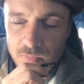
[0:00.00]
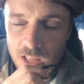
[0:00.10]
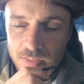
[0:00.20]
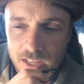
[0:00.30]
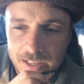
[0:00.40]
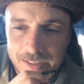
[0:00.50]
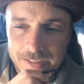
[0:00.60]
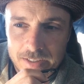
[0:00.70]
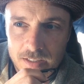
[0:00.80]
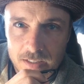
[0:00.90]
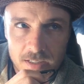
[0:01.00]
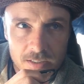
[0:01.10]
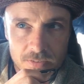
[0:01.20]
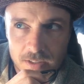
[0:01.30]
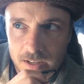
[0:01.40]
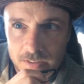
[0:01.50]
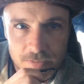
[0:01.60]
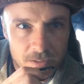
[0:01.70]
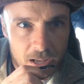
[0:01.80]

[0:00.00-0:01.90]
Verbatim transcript: And then he decides,